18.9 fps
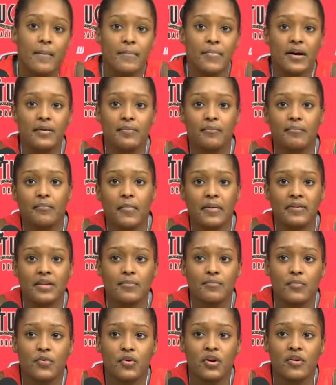but I
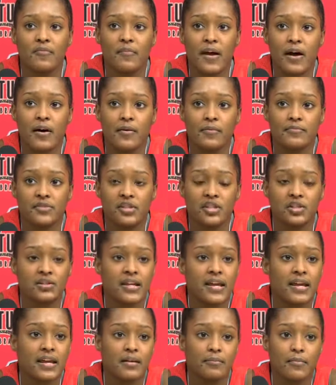think more about just
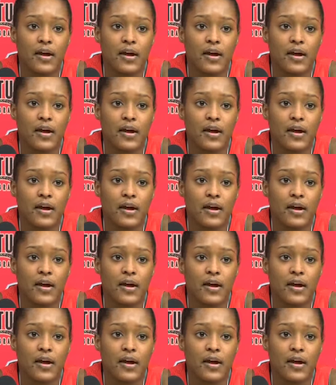staying in